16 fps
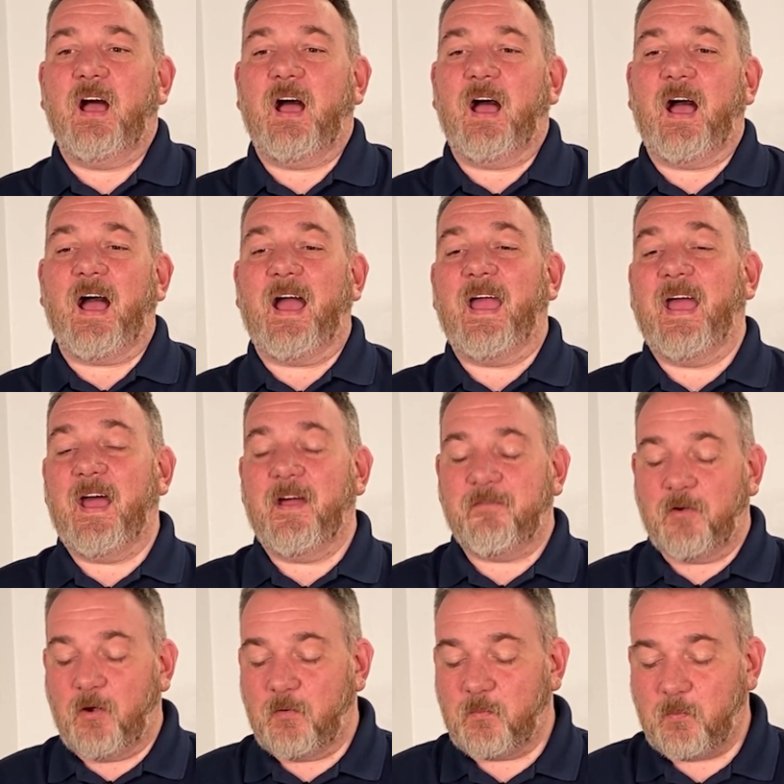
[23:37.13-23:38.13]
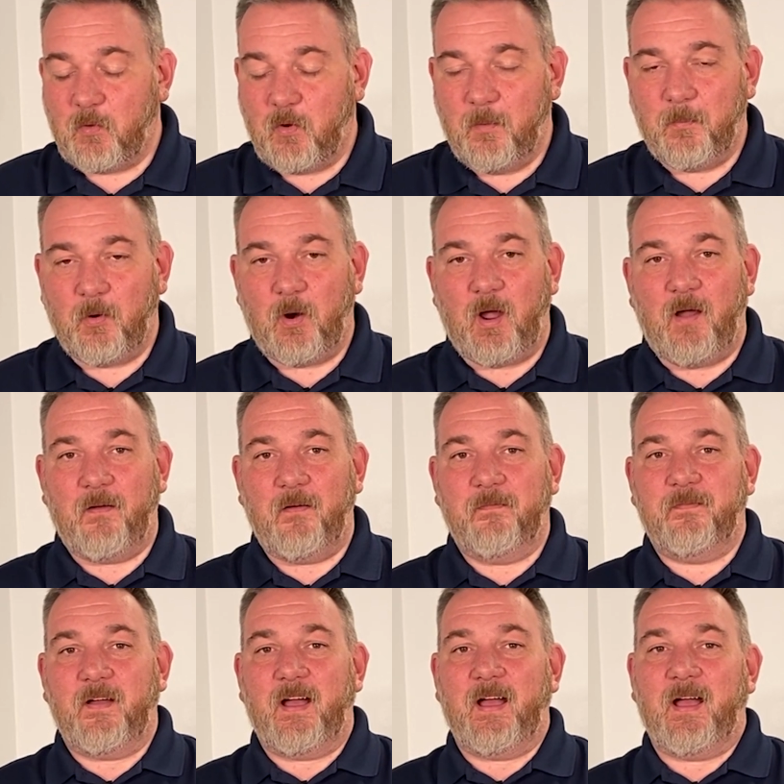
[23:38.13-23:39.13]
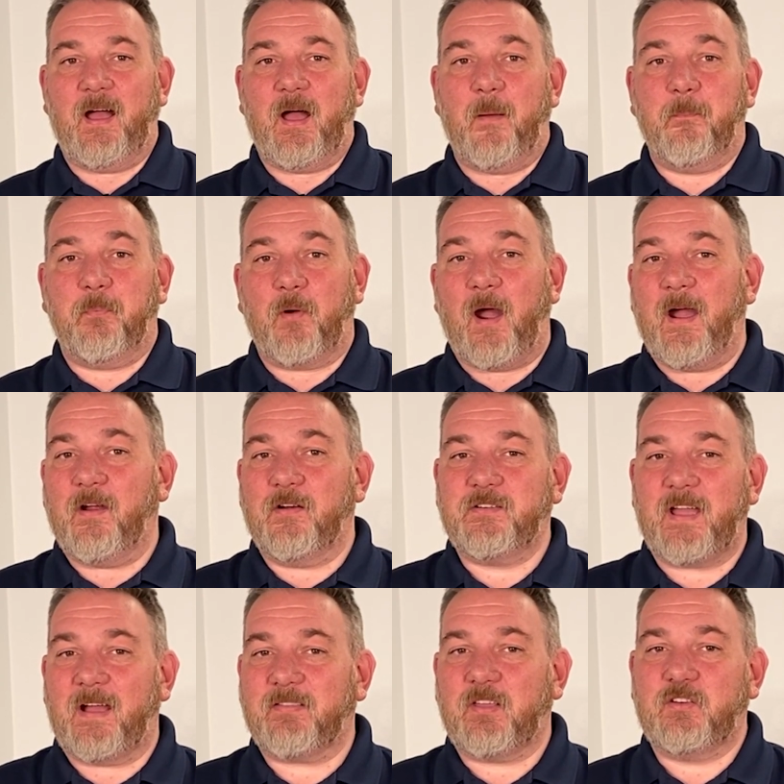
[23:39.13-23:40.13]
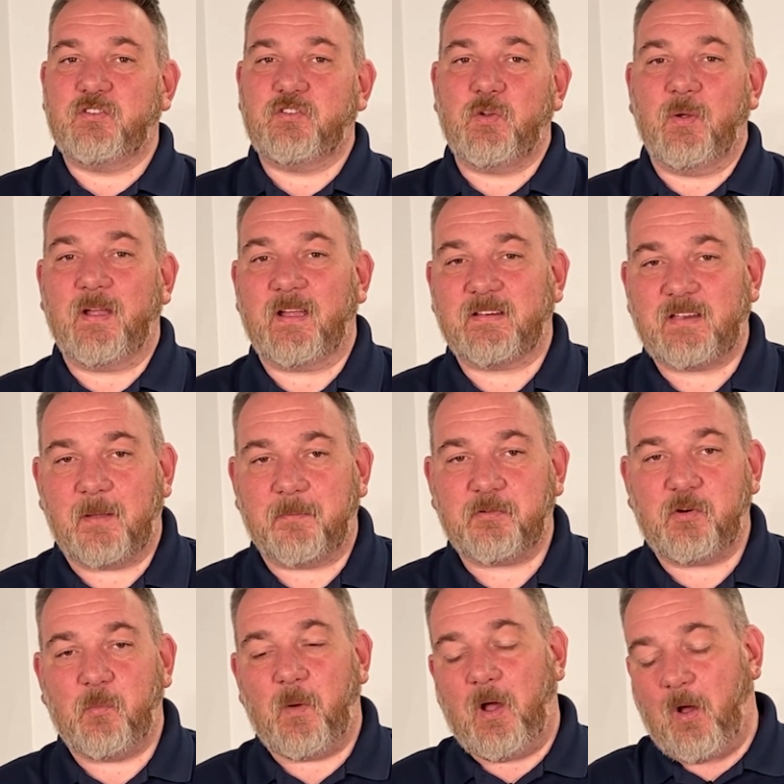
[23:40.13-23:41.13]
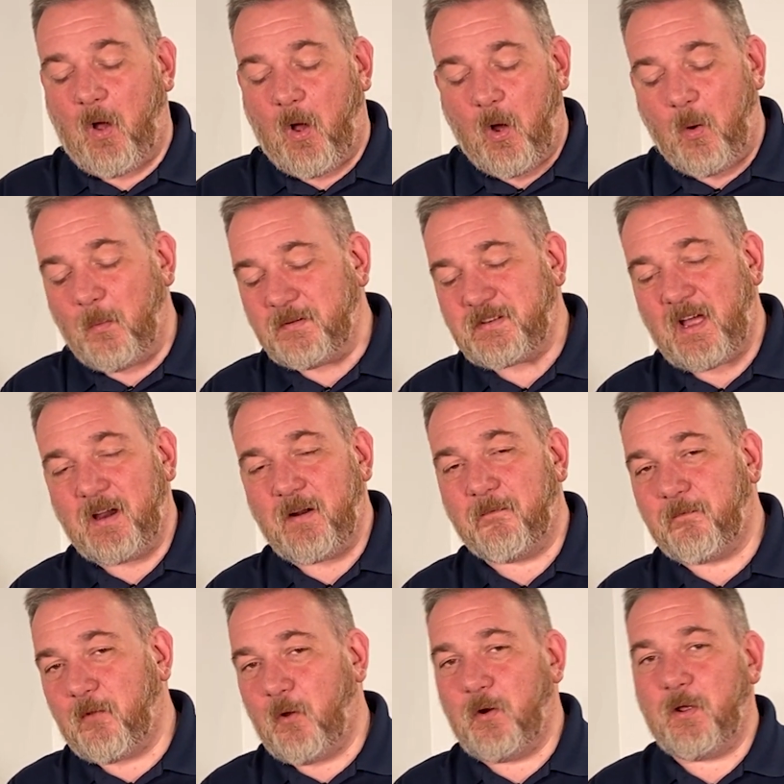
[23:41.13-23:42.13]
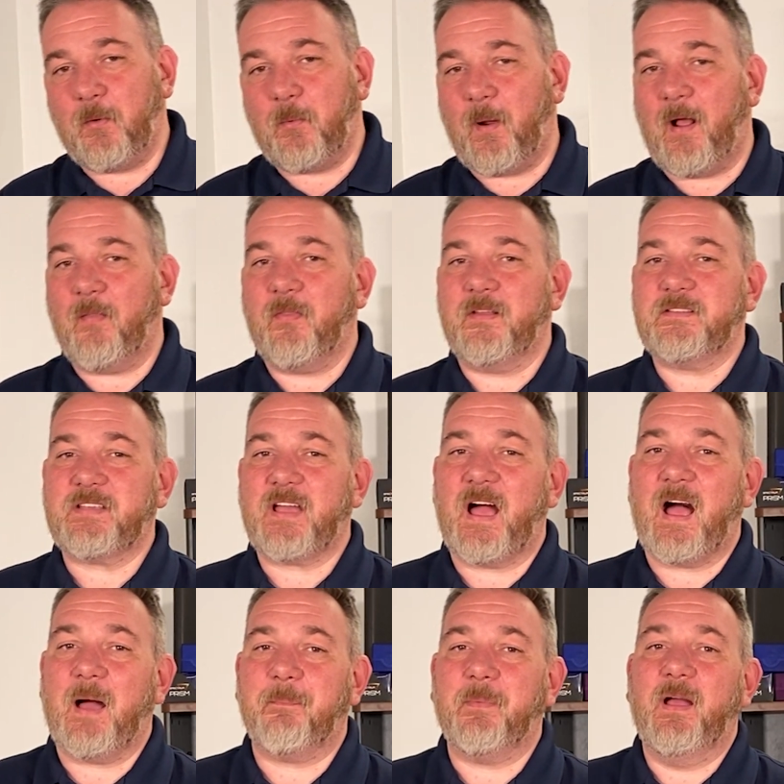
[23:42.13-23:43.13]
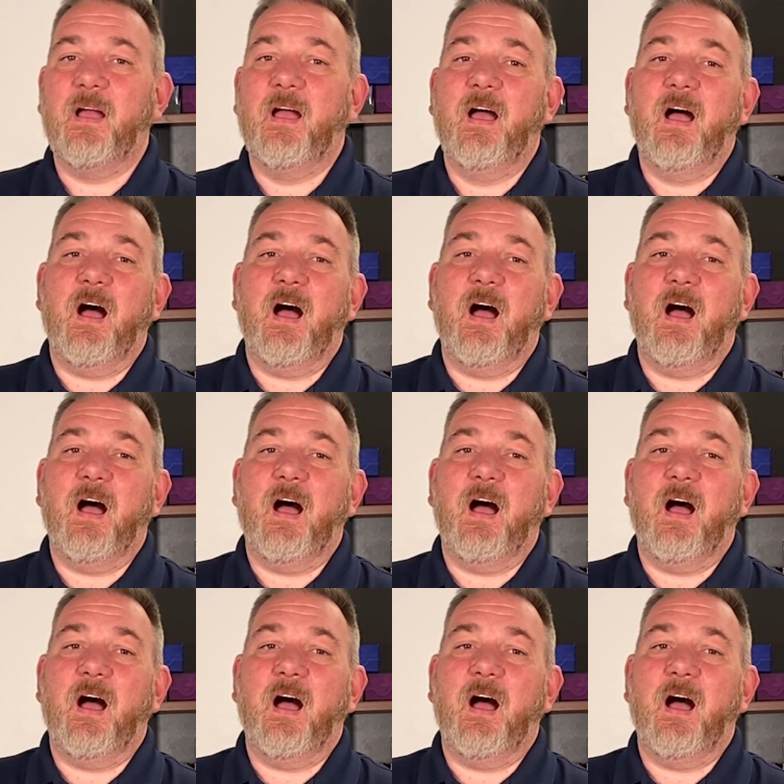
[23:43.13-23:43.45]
I have heard rumor of a Briar deck that's doing exceptionally well, always kind of floating around the top